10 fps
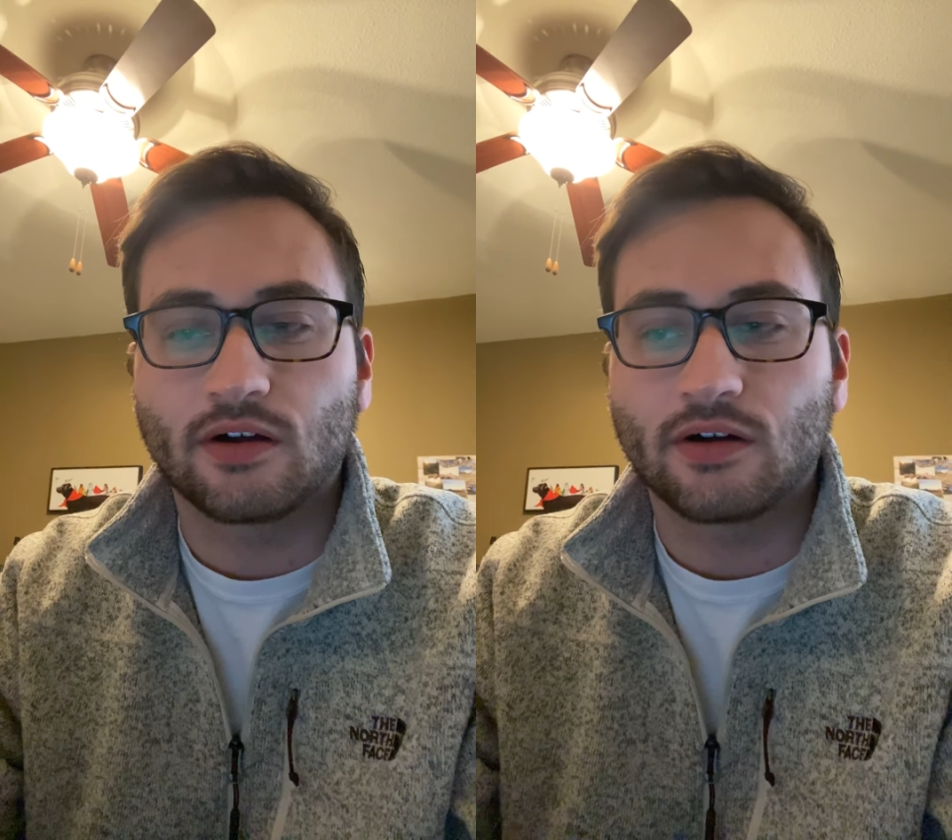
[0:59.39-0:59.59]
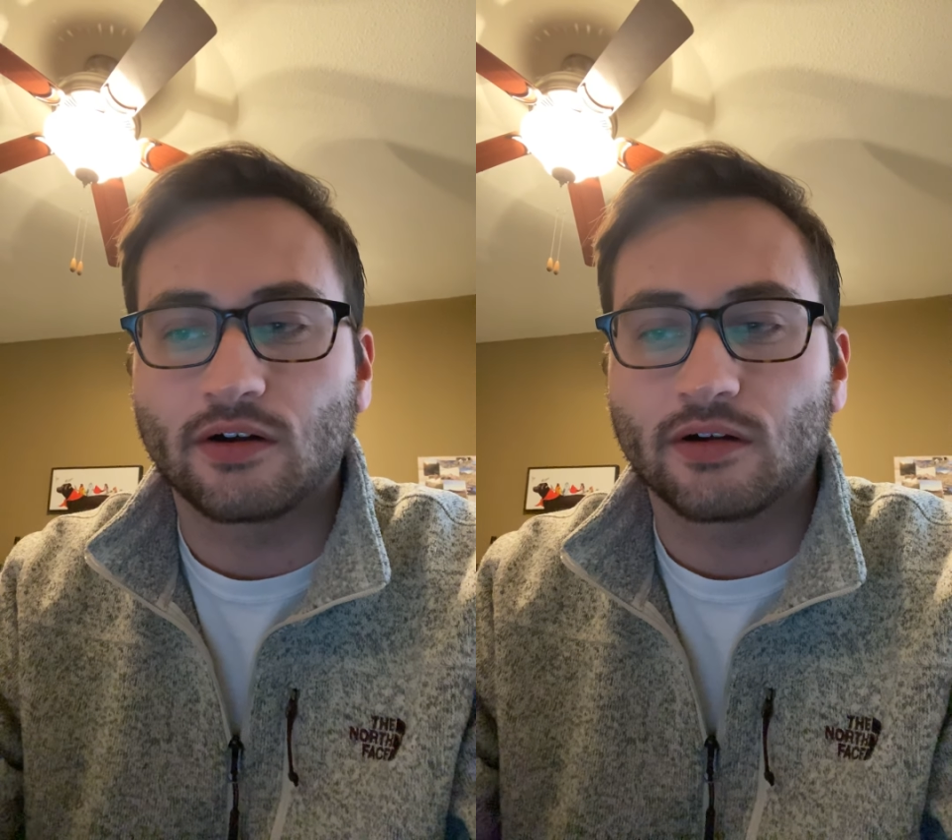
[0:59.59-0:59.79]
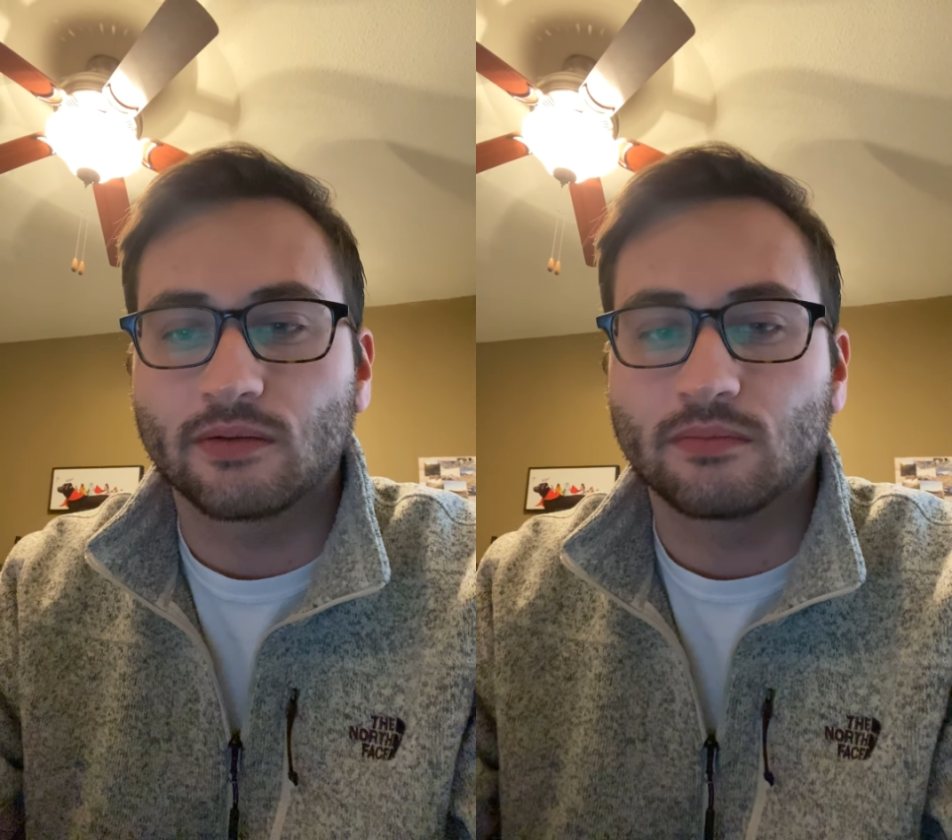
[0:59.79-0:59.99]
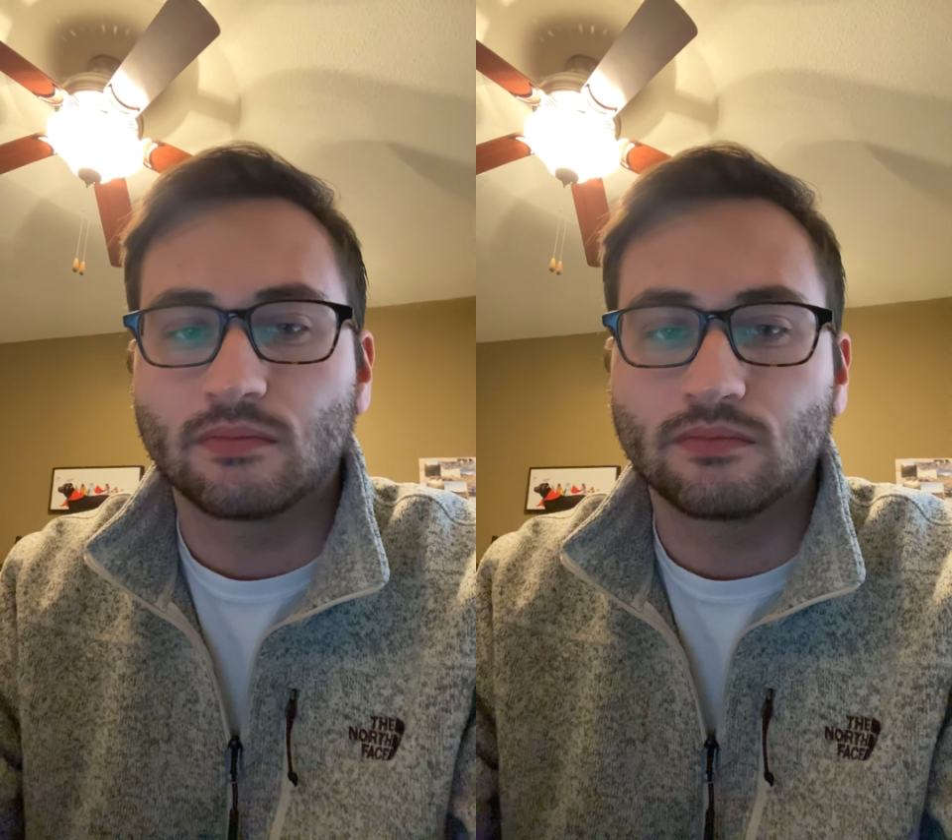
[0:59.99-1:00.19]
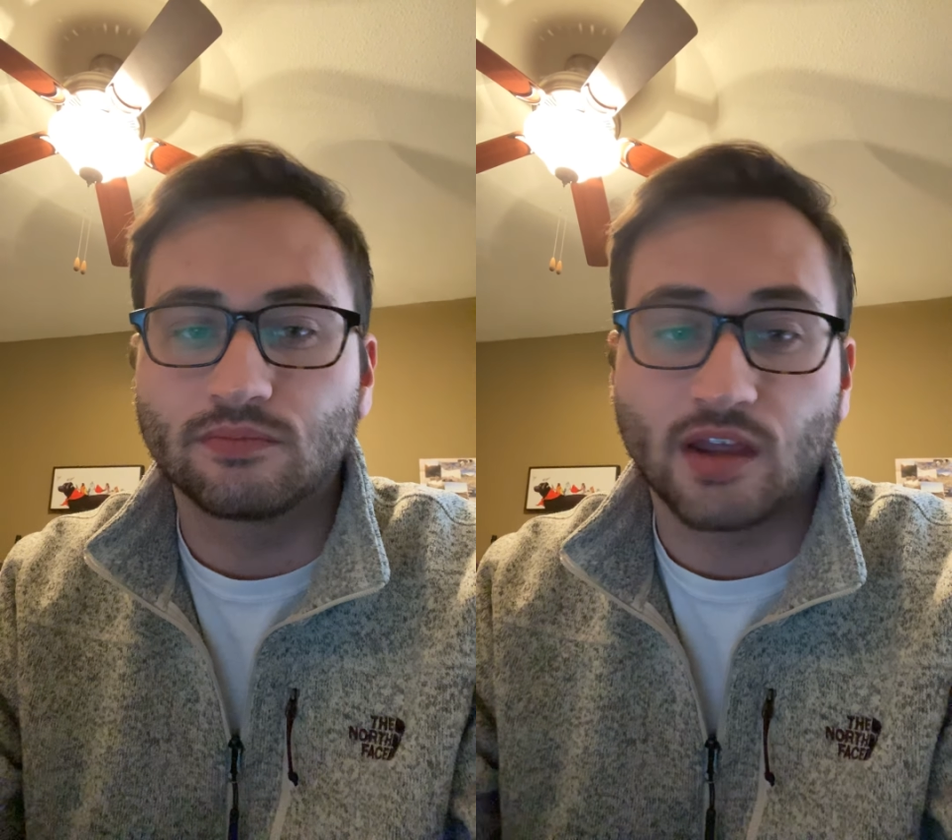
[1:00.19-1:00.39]
are
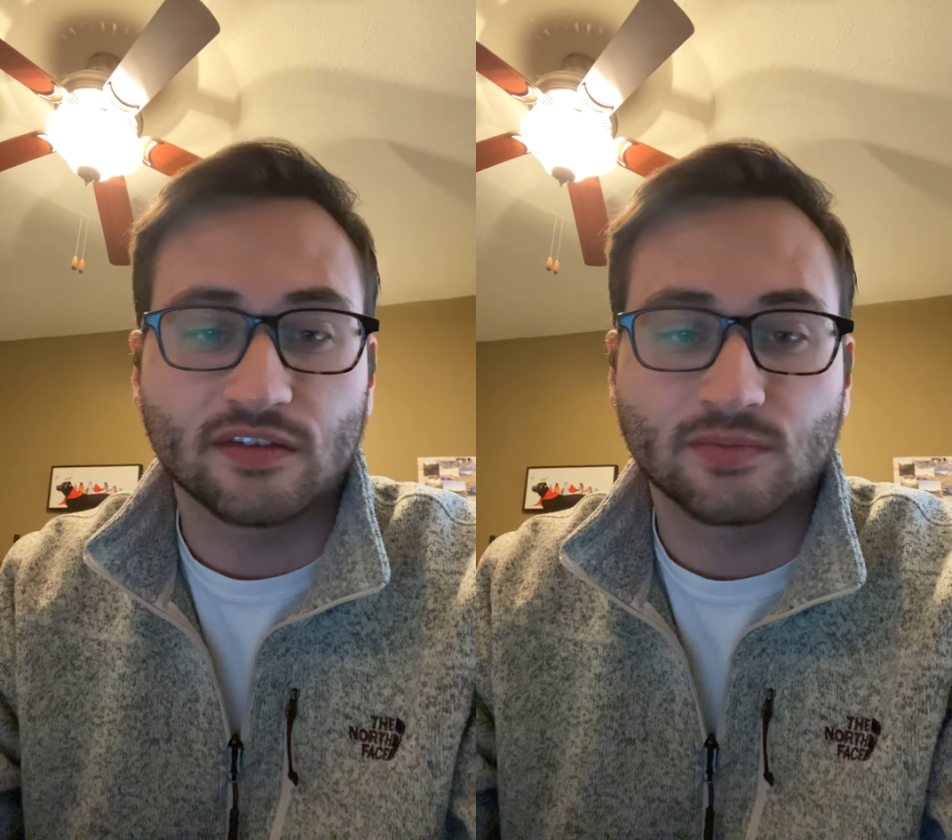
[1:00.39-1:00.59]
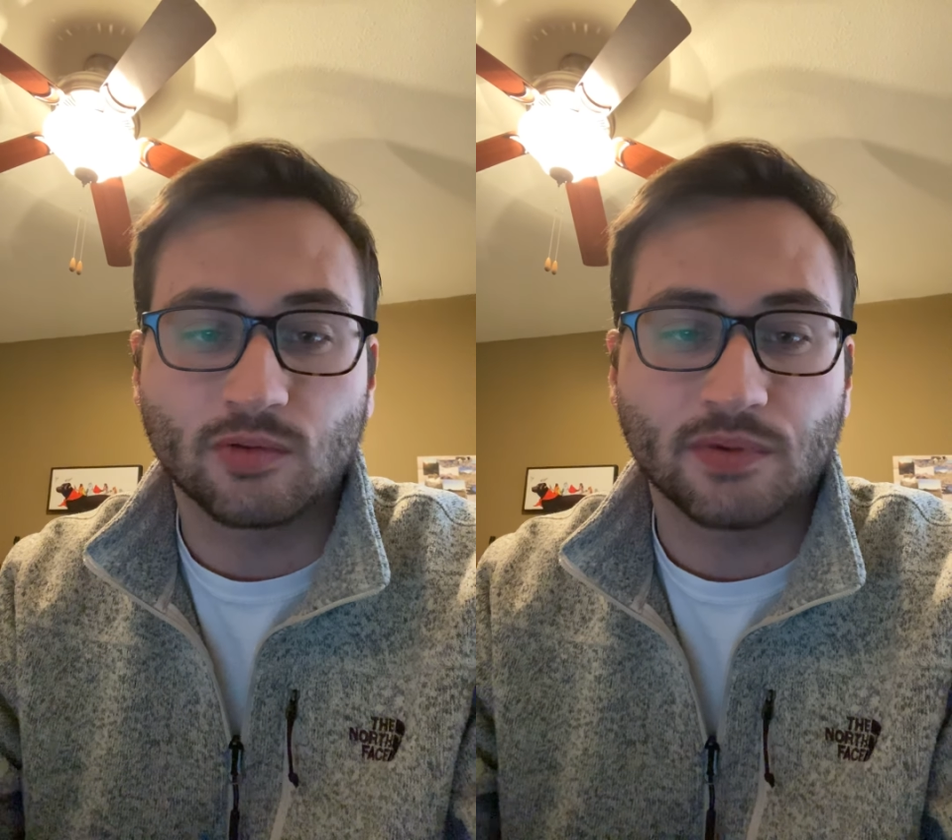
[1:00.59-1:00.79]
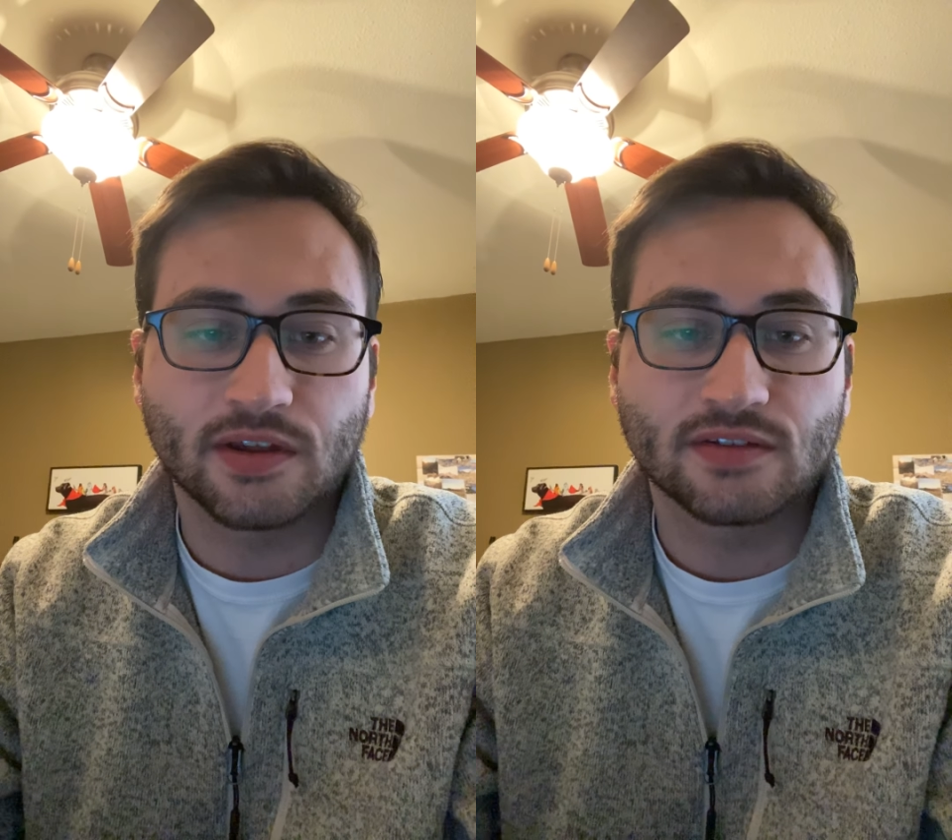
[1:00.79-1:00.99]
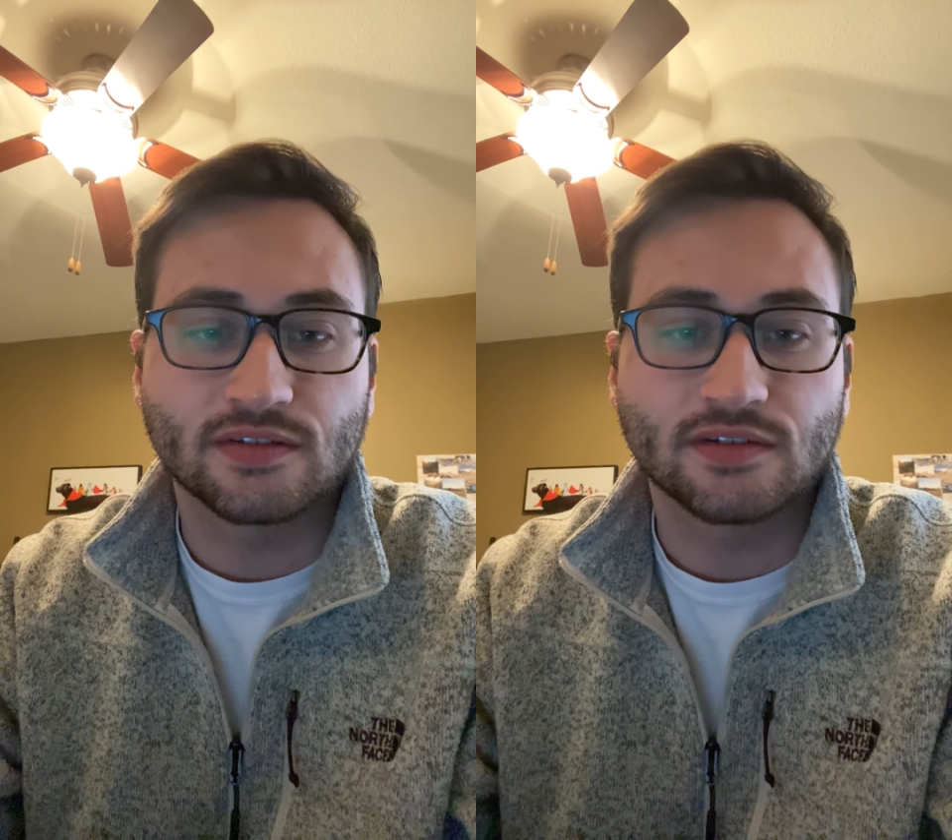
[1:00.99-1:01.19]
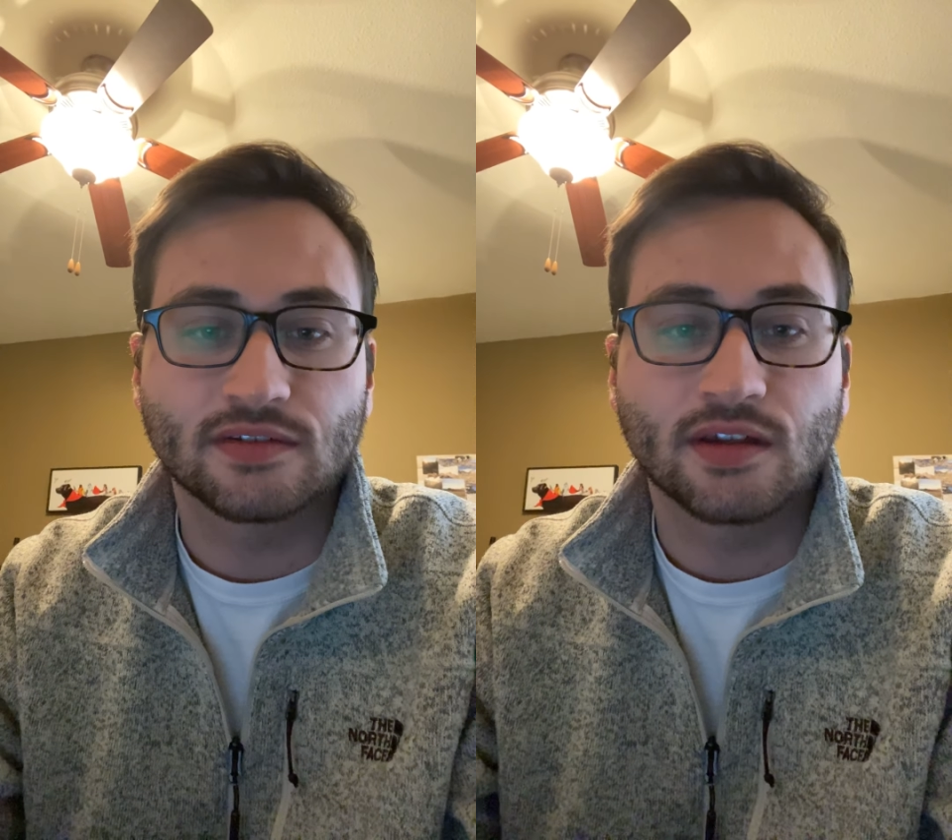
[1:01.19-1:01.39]
decimal
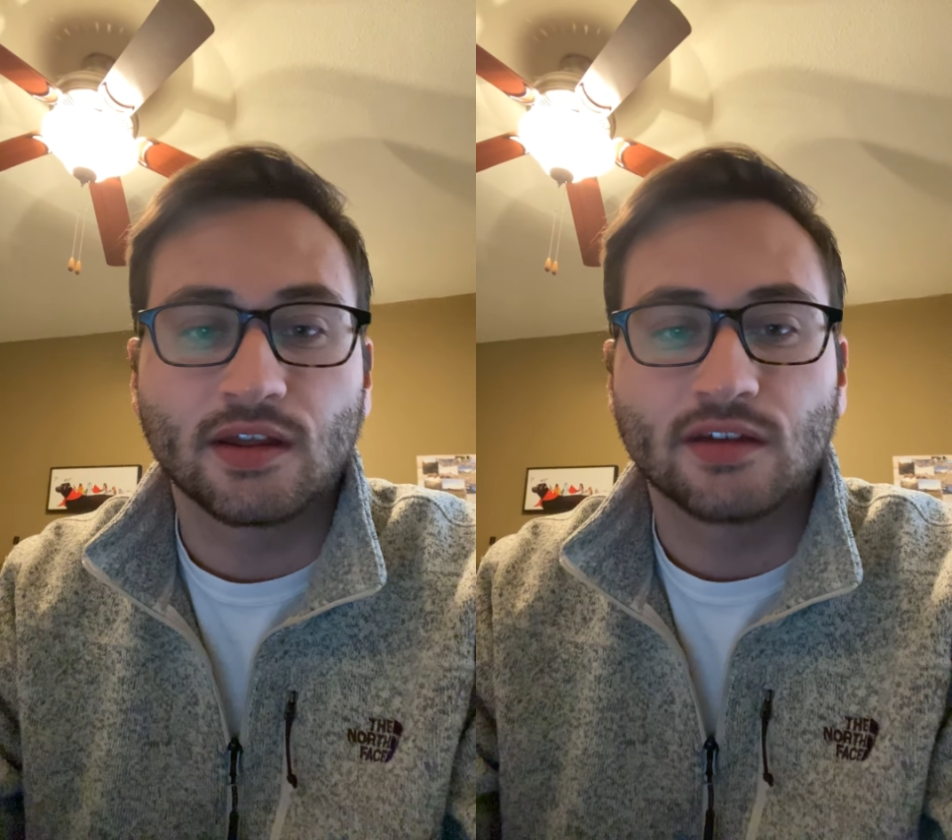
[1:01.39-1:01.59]
places.